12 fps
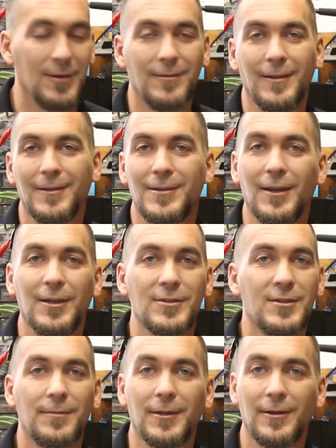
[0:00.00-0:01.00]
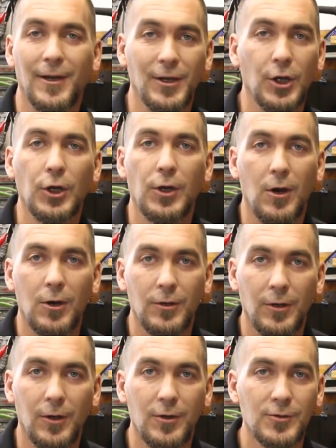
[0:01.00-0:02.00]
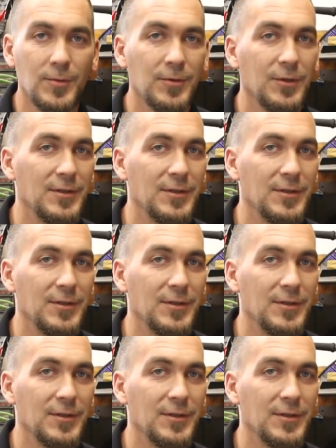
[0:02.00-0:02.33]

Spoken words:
Then take you something like a garden hose with a